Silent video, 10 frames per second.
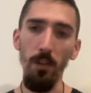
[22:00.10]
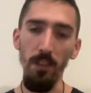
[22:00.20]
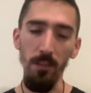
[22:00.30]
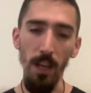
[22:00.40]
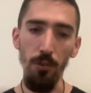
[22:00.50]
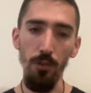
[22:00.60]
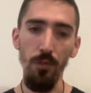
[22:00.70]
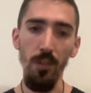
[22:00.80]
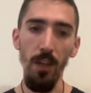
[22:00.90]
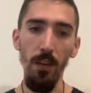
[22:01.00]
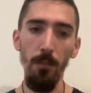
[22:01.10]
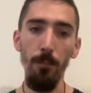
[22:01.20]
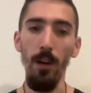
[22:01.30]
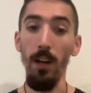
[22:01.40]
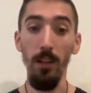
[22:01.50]
of the sessions here,
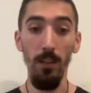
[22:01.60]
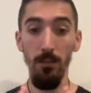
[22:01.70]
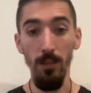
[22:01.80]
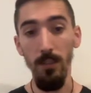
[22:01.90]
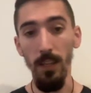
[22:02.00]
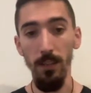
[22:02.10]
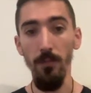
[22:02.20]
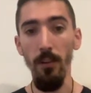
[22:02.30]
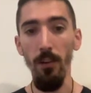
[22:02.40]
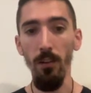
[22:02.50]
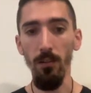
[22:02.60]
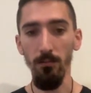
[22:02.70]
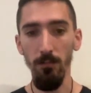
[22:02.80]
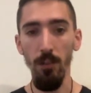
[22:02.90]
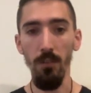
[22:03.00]
but it takes a very
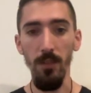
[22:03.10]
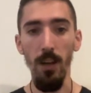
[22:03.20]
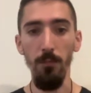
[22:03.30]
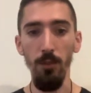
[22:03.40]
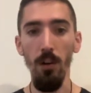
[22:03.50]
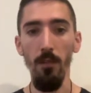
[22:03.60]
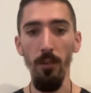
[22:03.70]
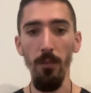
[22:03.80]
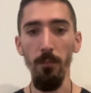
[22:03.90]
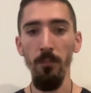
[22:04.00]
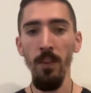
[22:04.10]
long time to cover them.